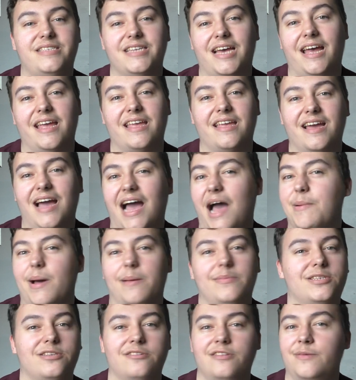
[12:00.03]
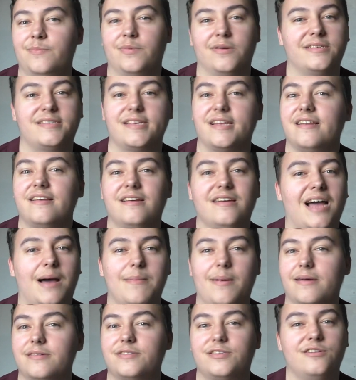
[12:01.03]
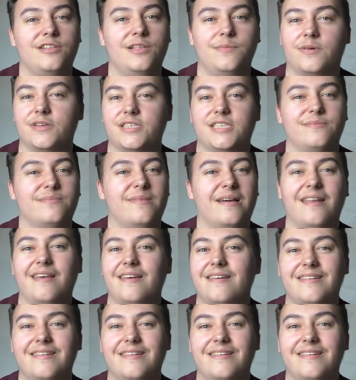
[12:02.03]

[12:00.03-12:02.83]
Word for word: day. I'm absolutely buzzing. I'm absolutely buzzing, man.